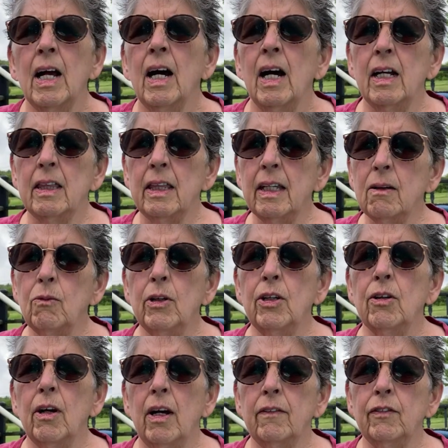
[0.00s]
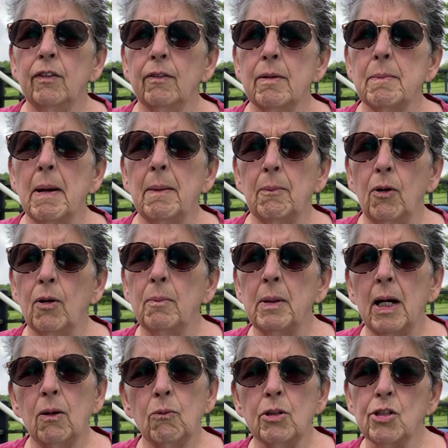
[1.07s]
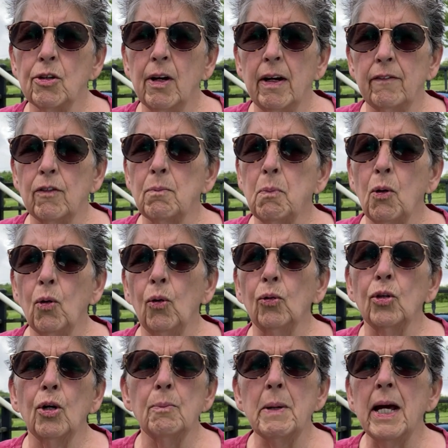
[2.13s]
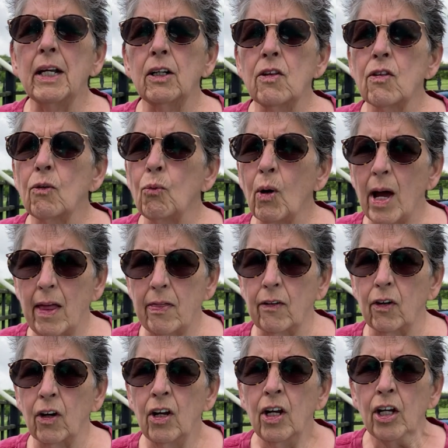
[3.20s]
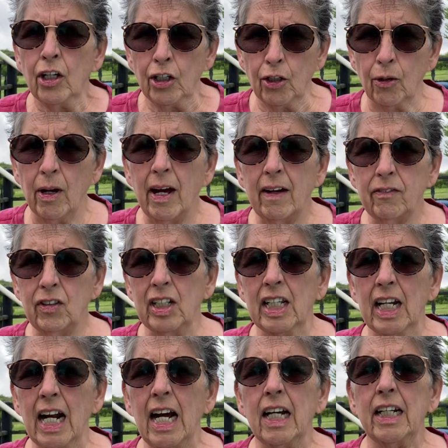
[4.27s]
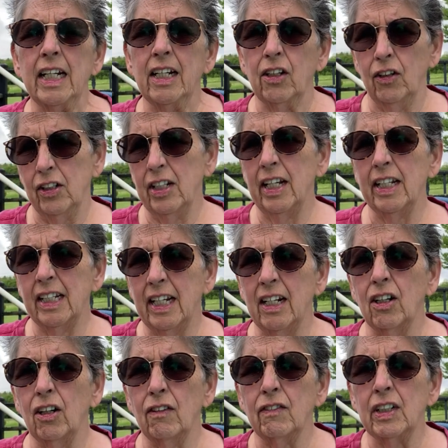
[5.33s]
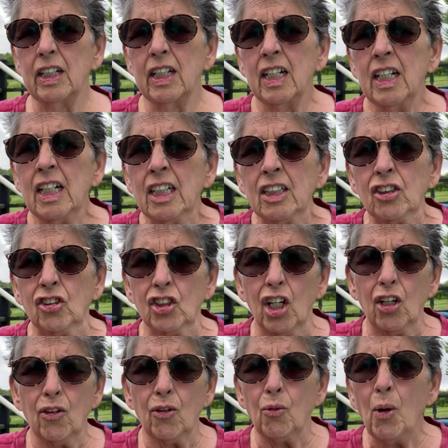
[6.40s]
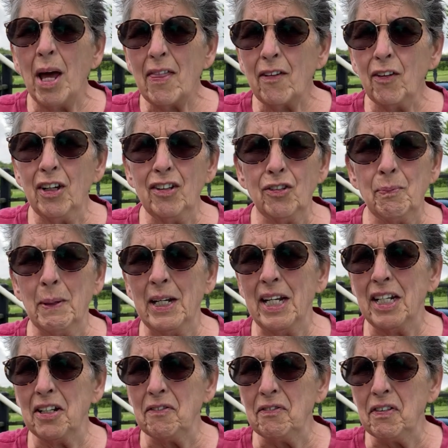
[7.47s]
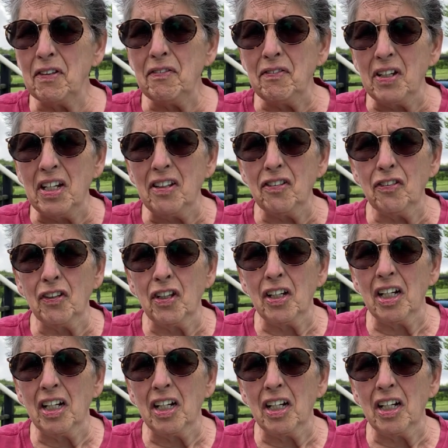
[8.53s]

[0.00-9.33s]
I think what you have to remember about when you have a pool, no matter the weather, you have to get out here and take care of it. So the weather has been in the 50s